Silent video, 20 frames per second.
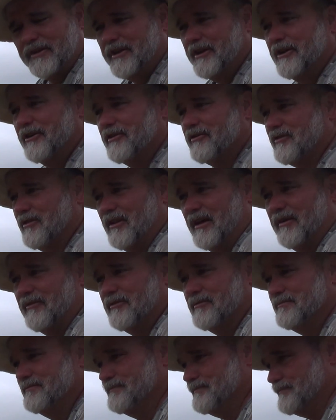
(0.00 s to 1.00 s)
years. Love
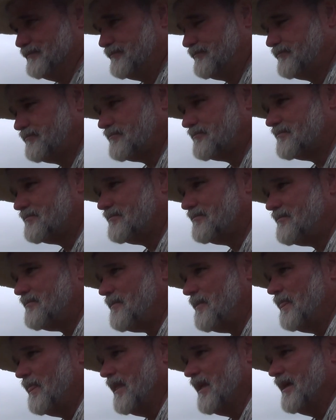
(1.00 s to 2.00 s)
them.
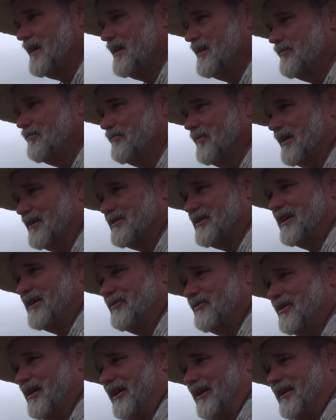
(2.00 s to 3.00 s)
Well, I'll tell
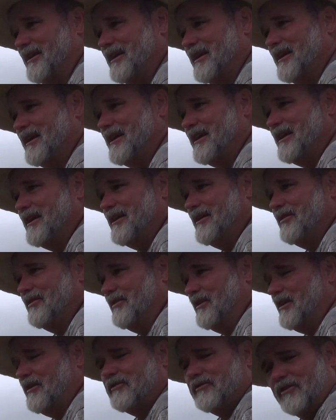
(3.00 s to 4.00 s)
you what.
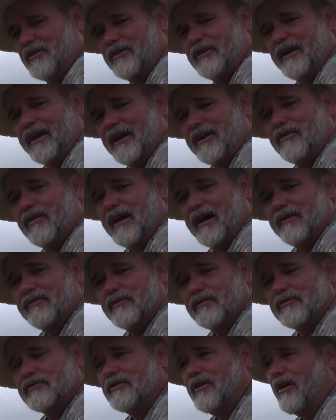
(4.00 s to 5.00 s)
These darn air
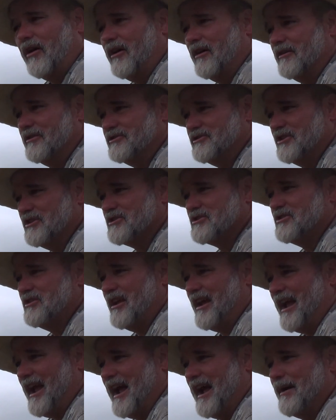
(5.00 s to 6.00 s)
rifles are just
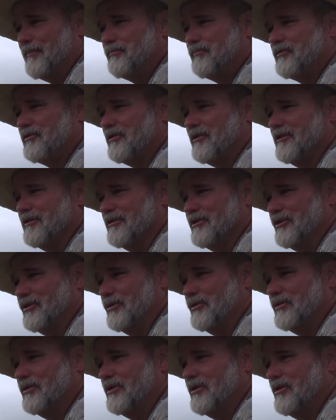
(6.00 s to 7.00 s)

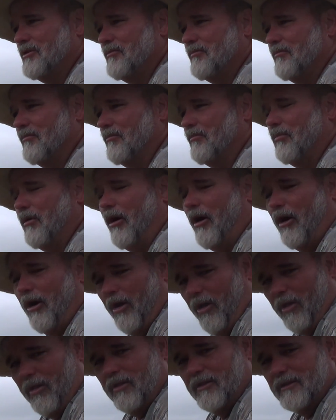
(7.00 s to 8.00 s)
absolute
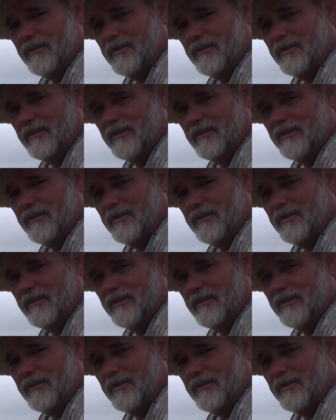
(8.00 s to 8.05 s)
ball.